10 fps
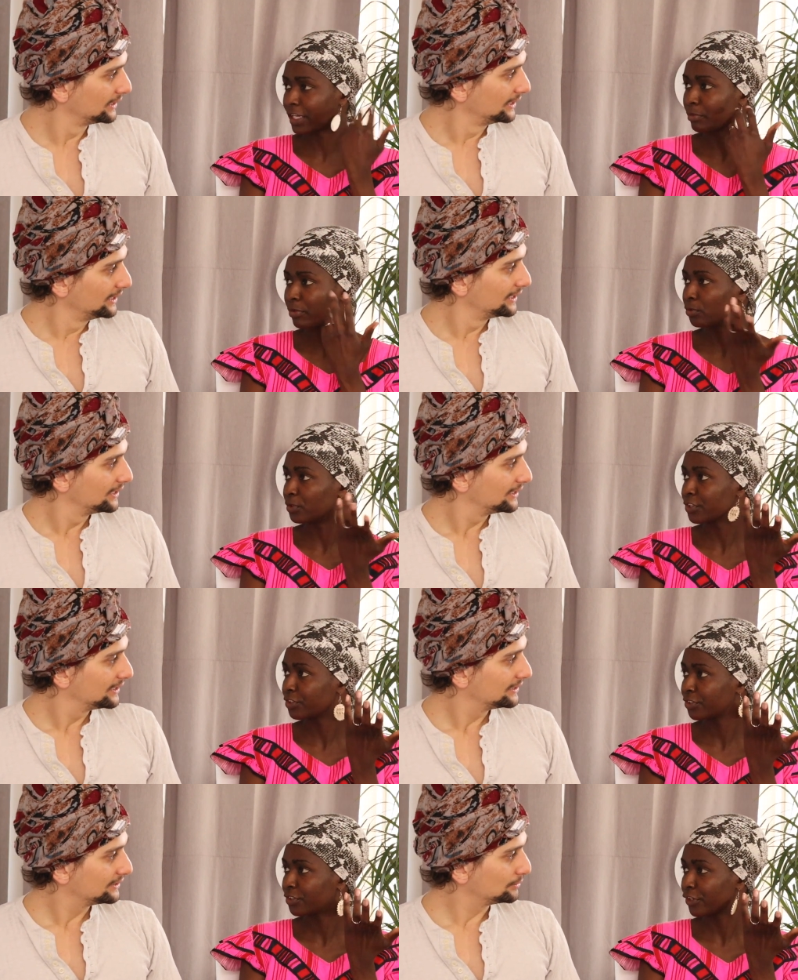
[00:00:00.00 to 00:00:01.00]
Speaker 1: really bold
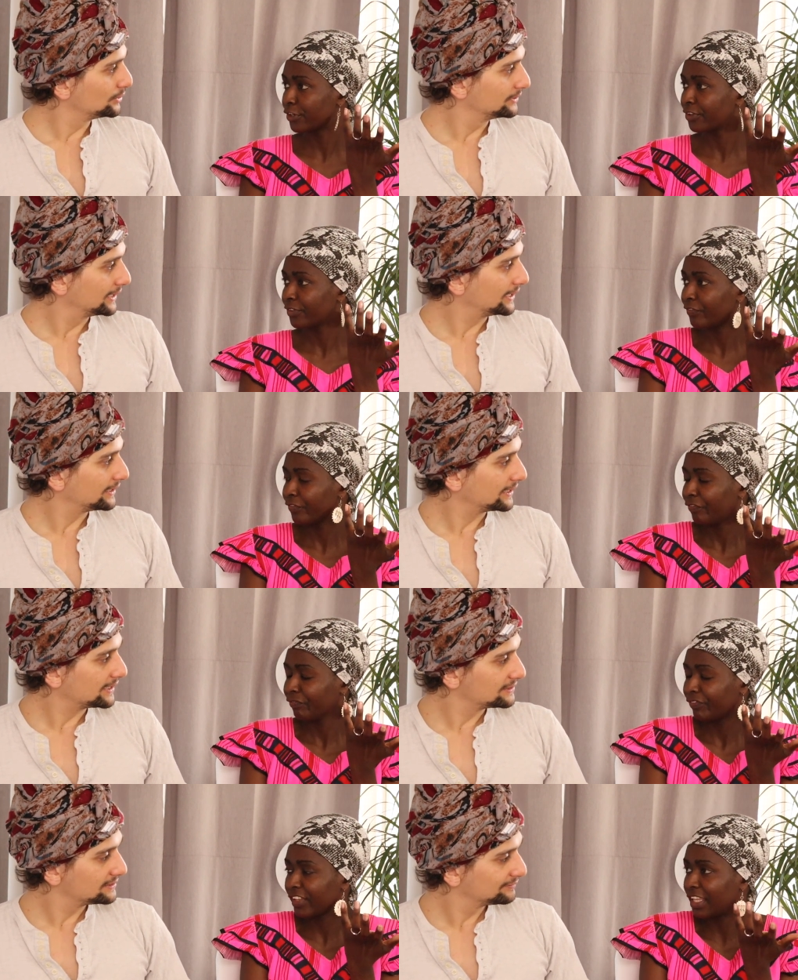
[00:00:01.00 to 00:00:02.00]
Bold hair,
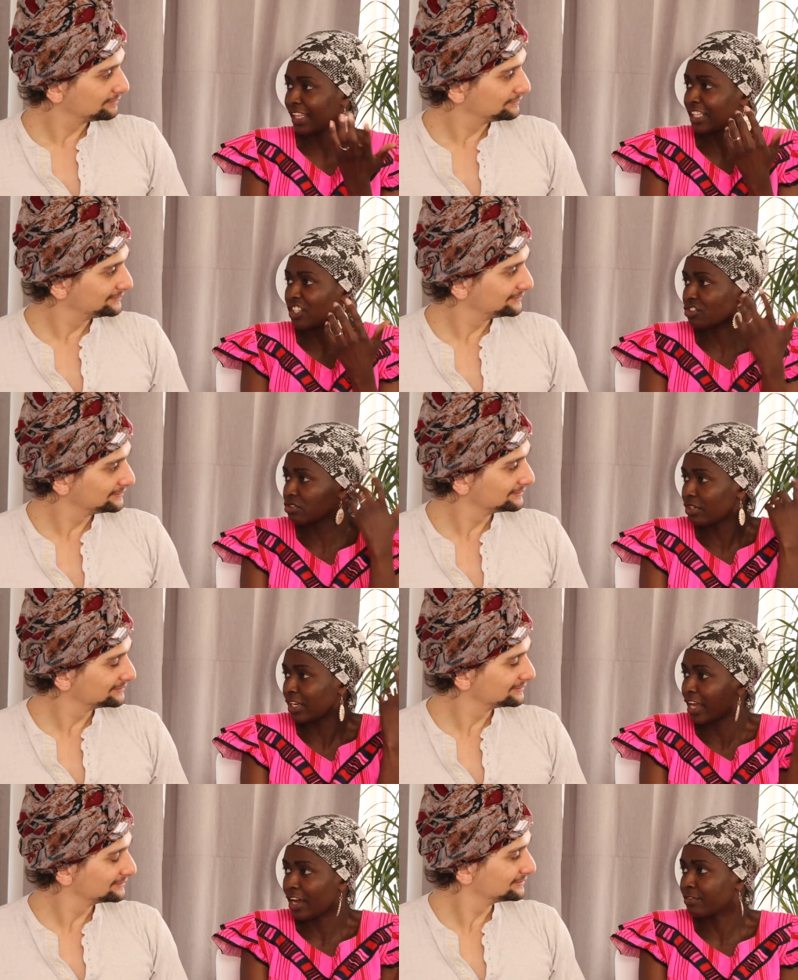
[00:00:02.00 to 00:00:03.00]
yes. They, they just don't
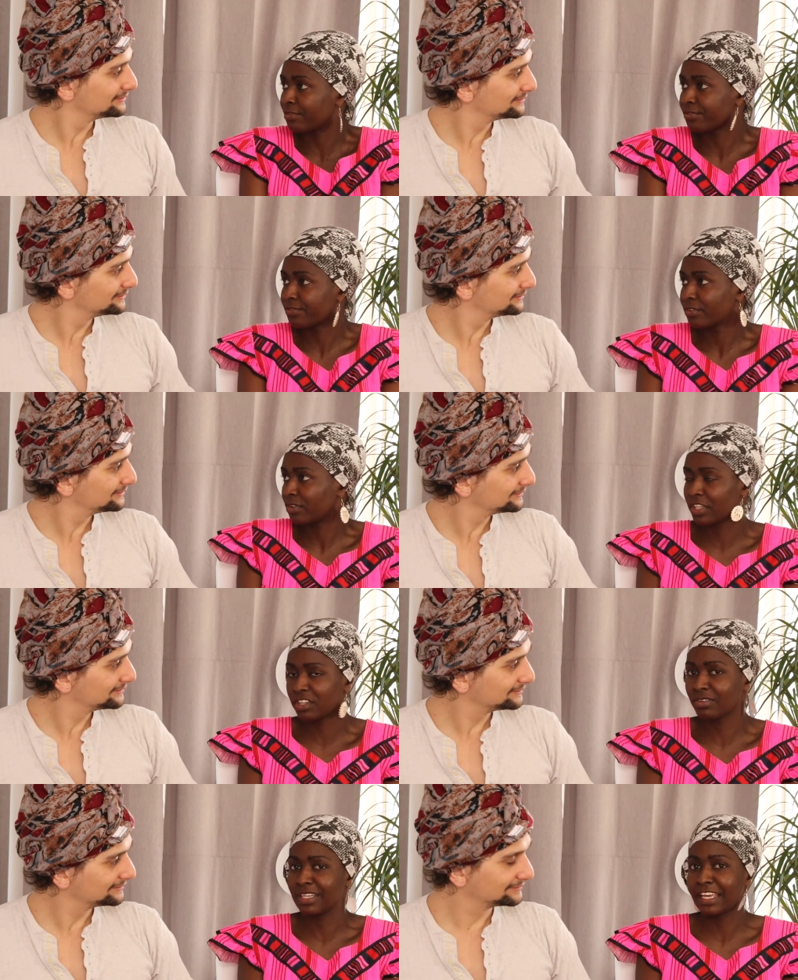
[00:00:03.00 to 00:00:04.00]
have, they
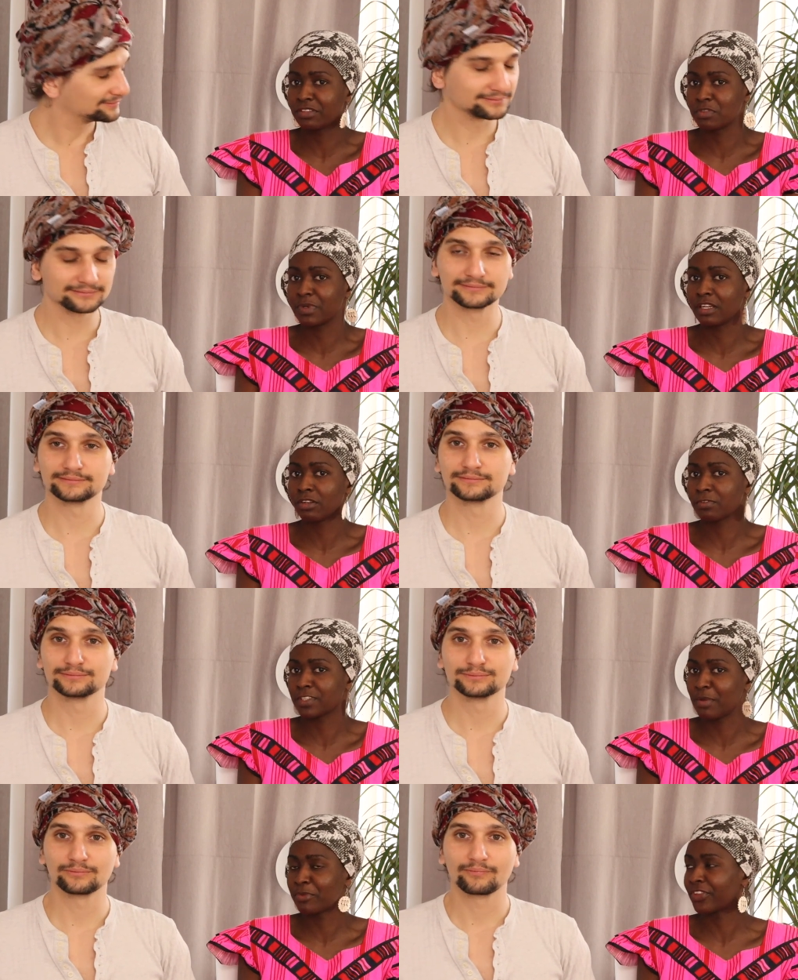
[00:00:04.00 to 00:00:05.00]
don't like to spend a lot of
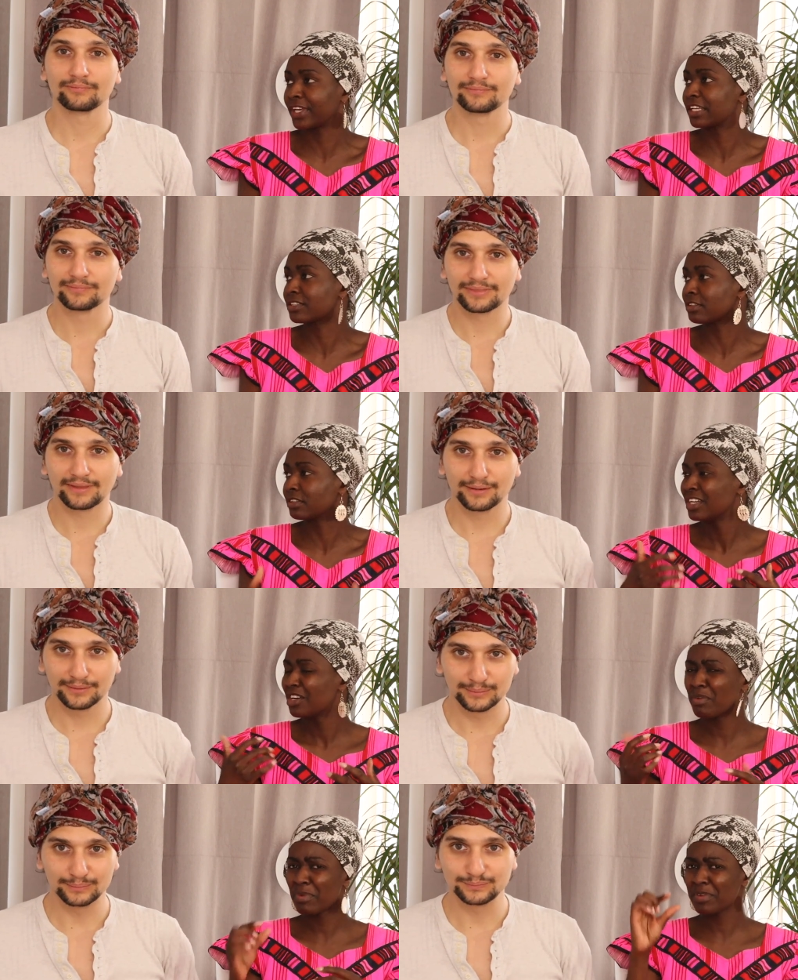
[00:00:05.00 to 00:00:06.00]
time on the hair, so,
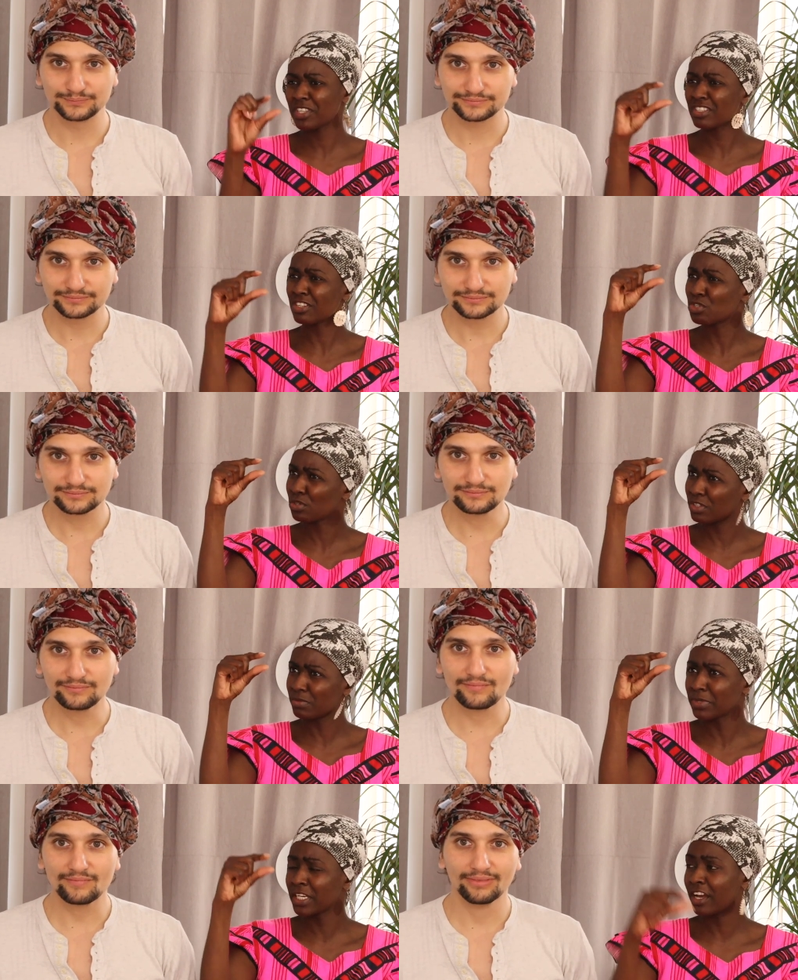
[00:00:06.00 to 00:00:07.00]
or maybe just a short
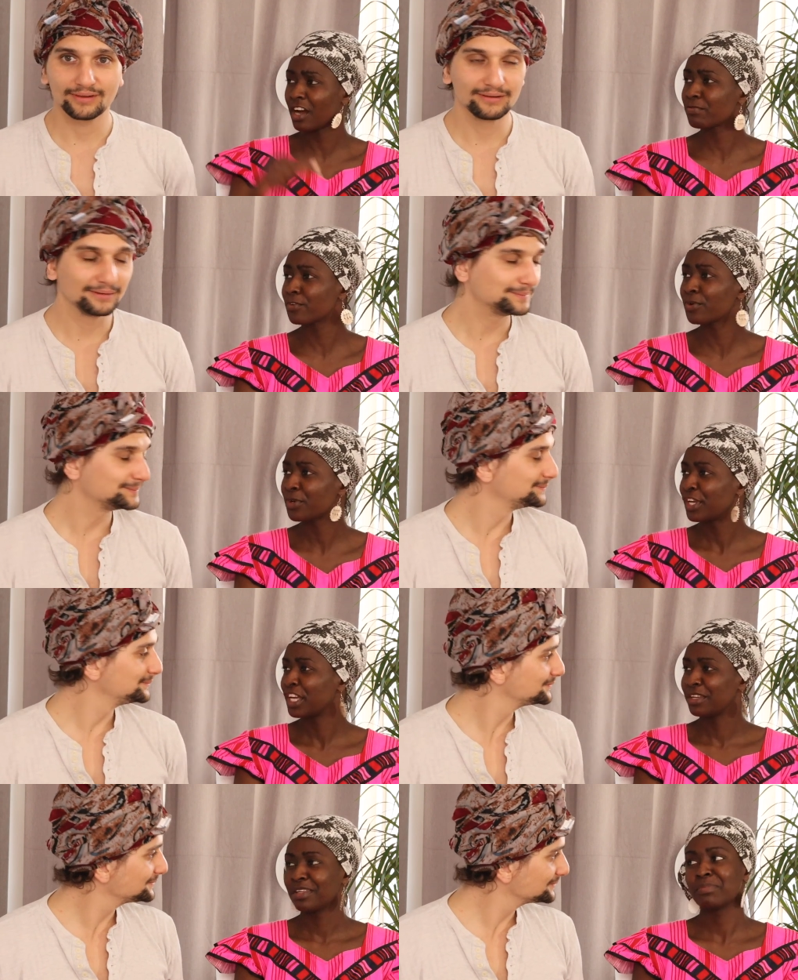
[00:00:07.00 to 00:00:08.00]
mini afro,
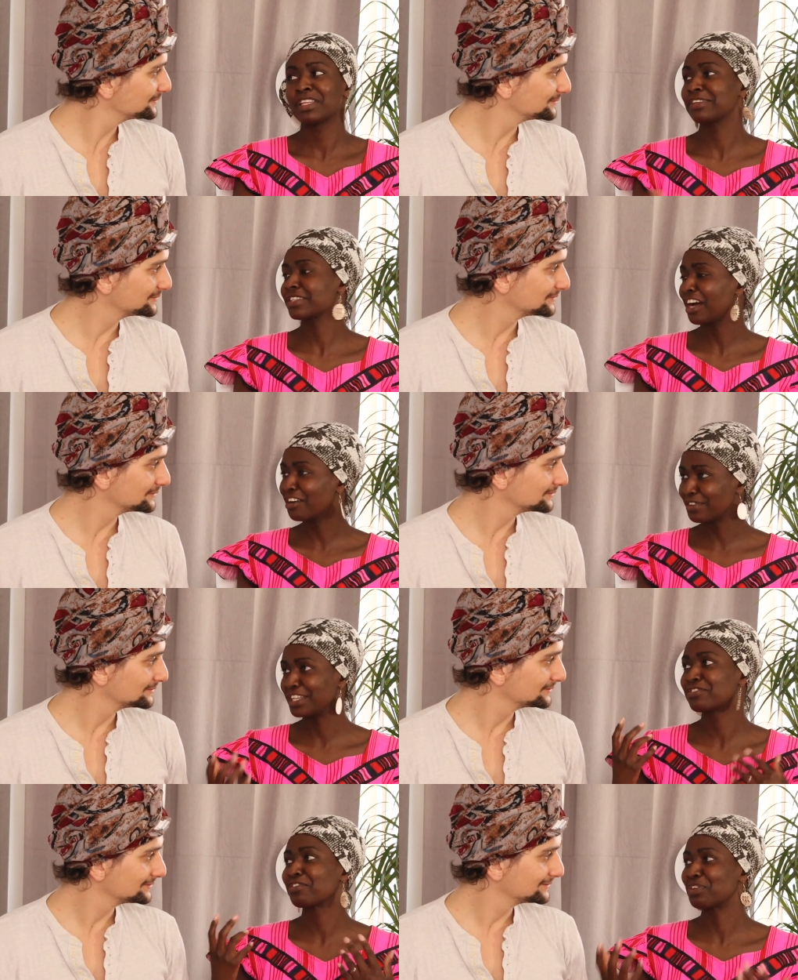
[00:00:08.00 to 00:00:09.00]
but the scarf
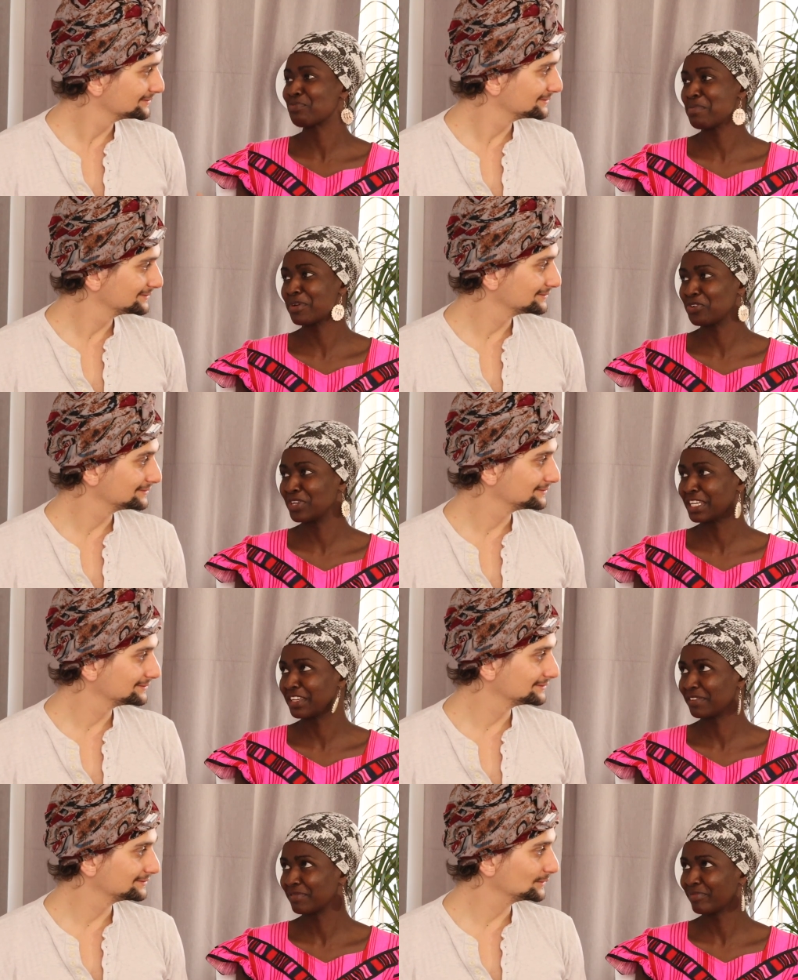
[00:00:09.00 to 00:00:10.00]
is for the women only.
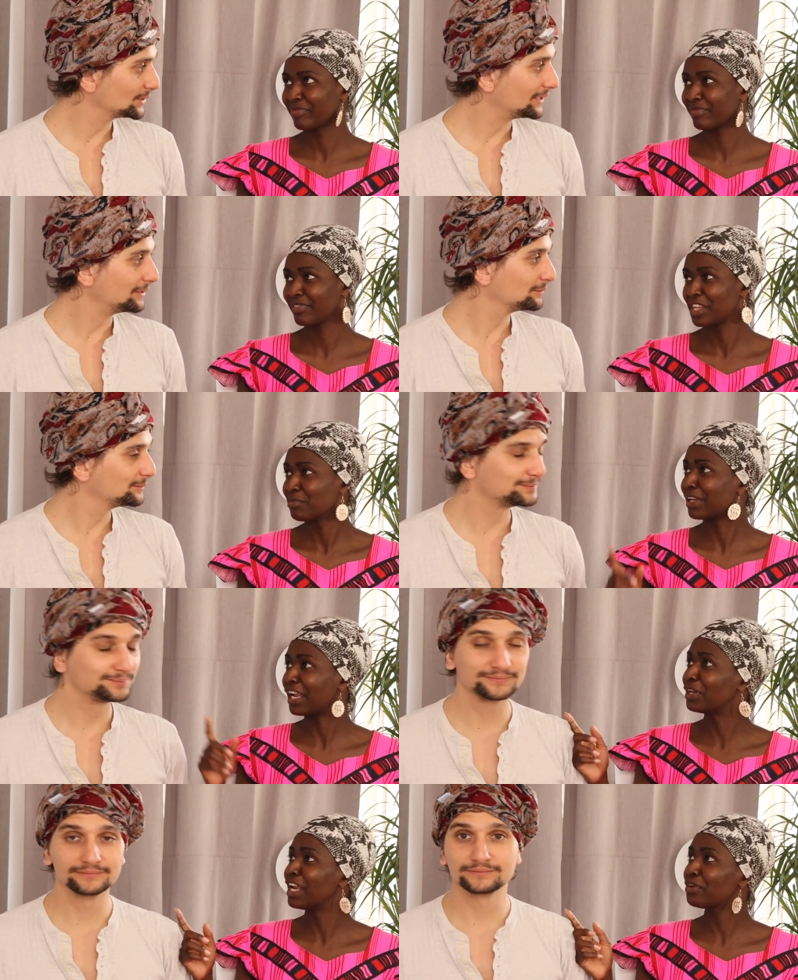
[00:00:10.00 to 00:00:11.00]
Okay. But
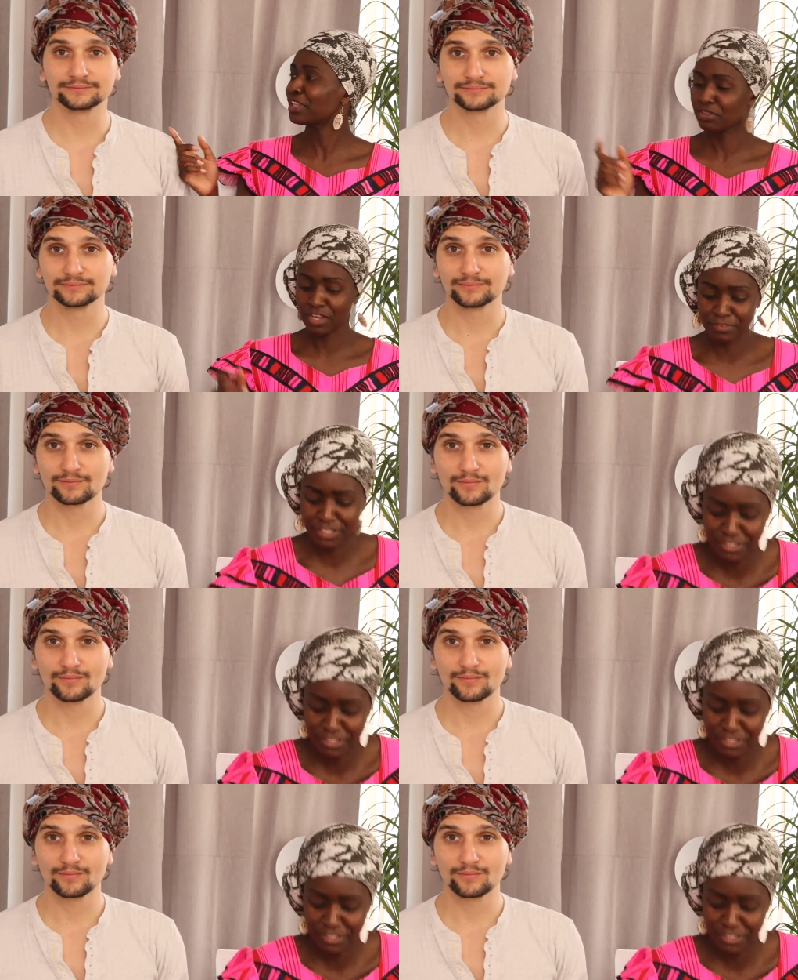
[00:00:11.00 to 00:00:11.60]
uh, now that you have a